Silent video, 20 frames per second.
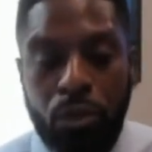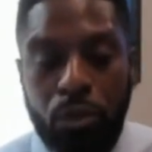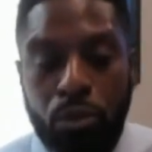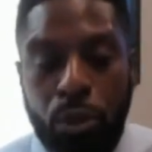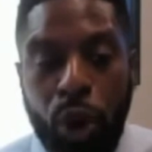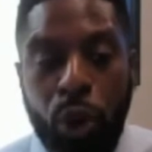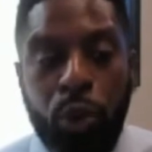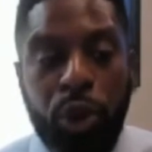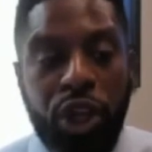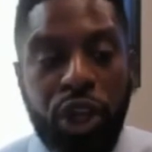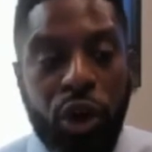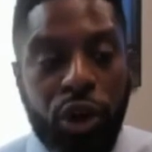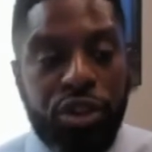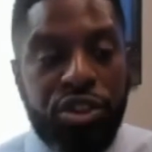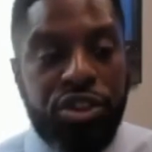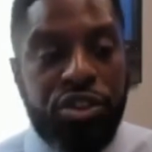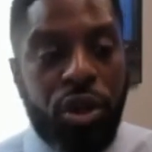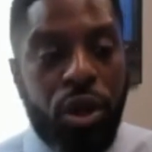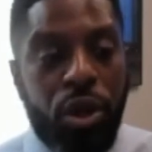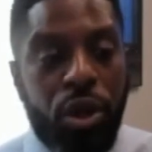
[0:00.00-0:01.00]
But we
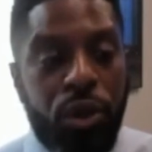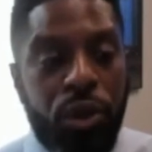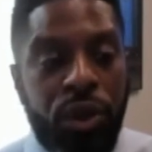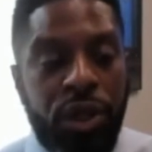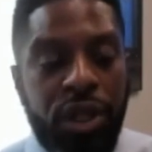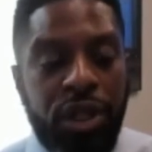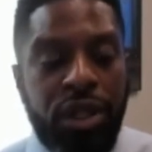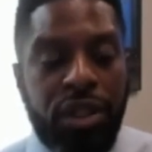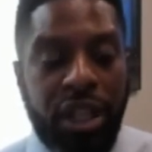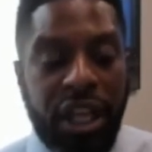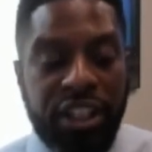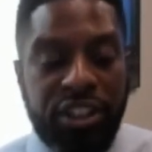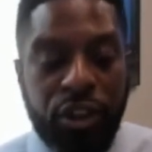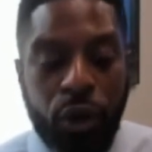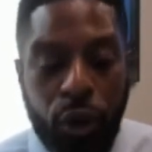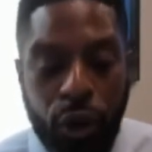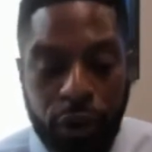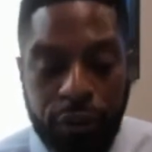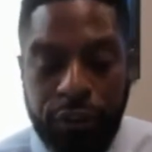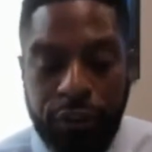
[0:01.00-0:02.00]
also like to
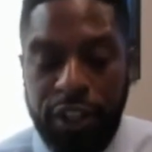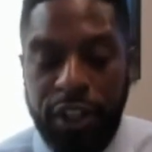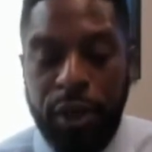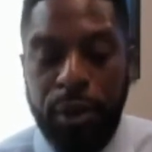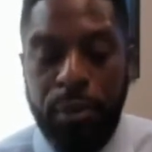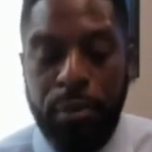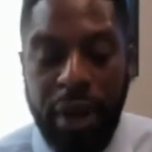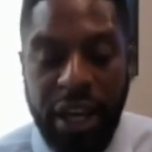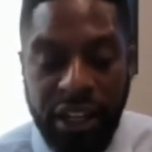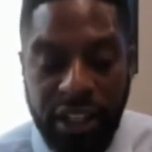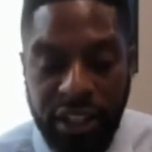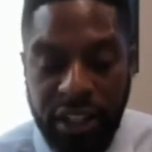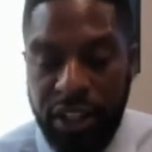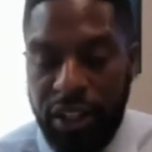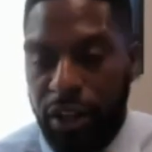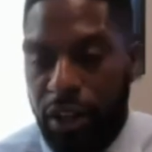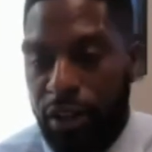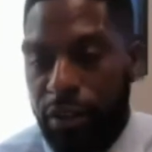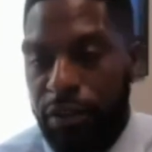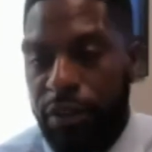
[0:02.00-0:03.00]
offer the
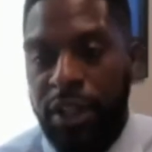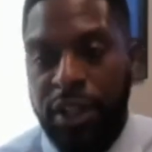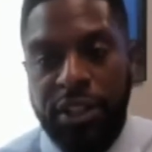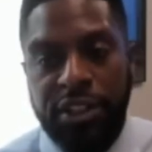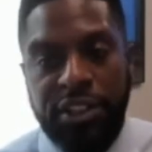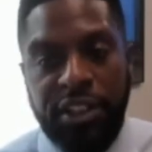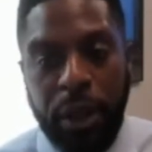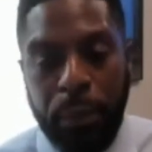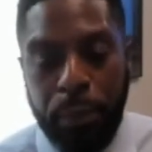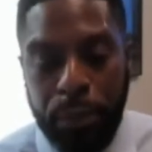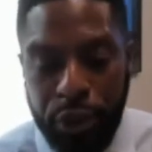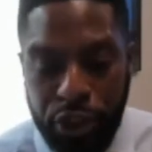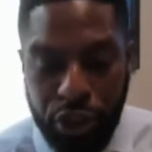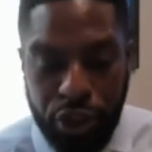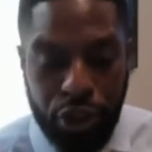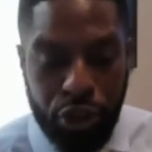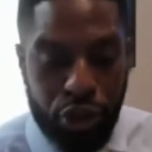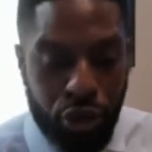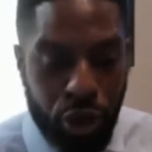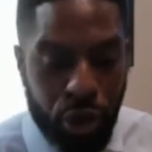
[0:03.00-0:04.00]
amenity of temperature
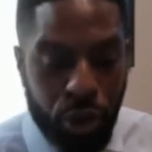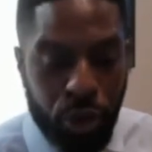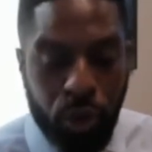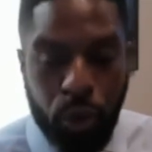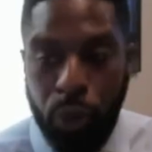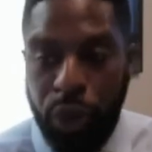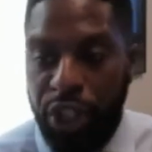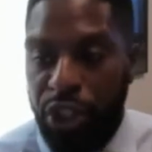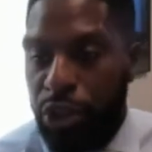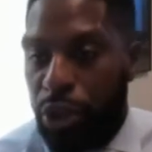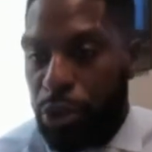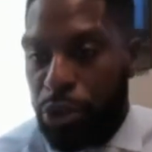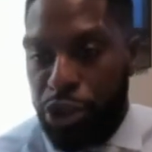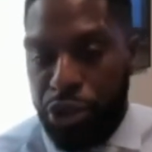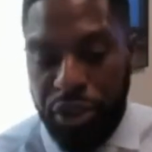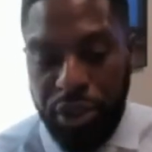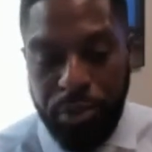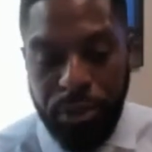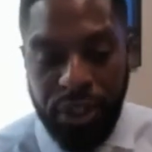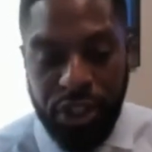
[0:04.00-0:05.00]
control, window
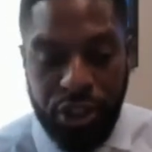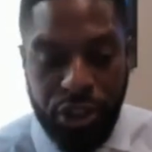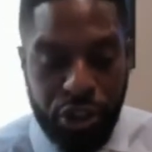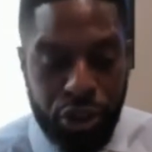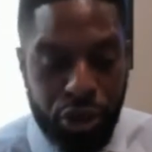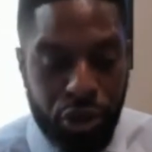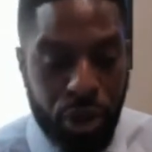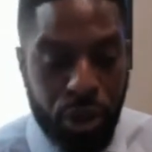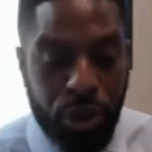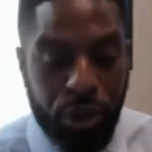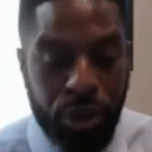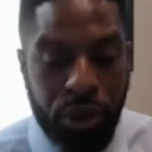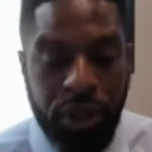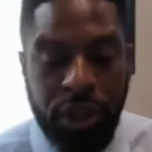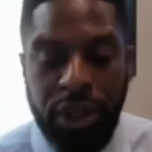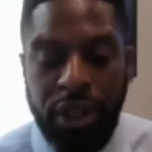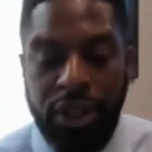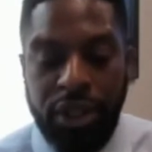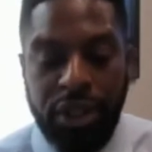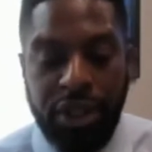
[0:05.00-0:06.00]
treatment control,
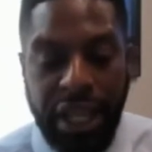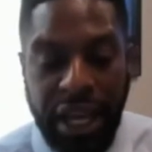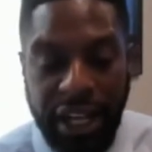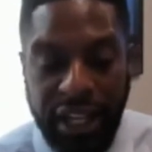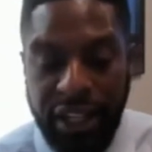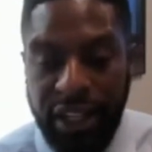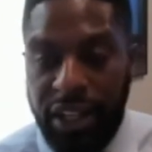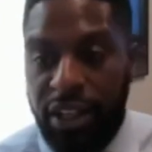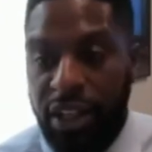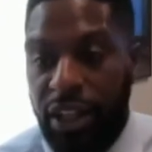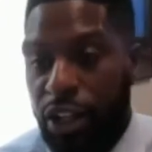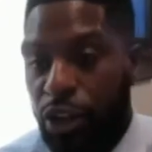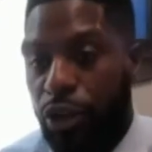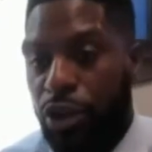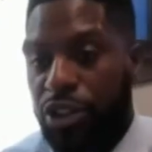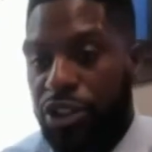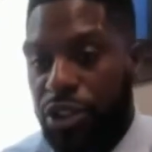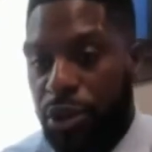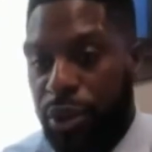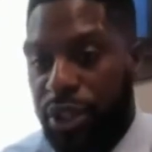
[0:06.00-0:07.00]
lighting, and
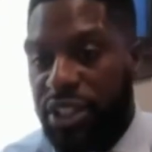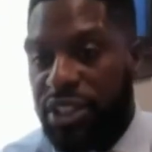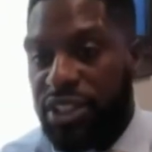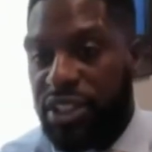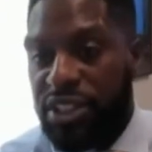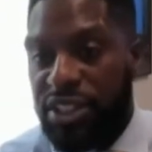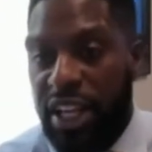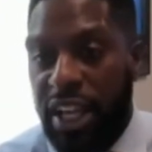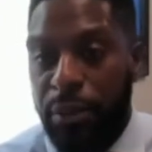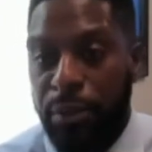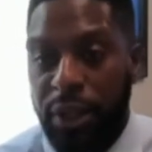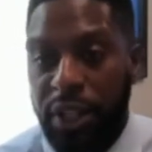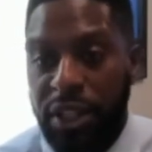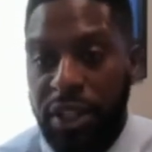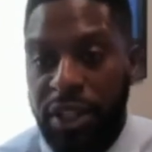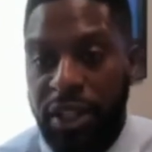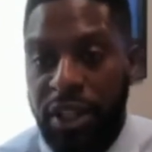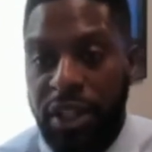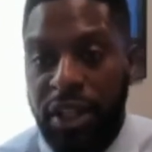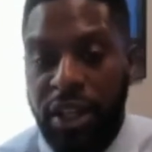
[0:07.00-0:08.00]
also entertainment.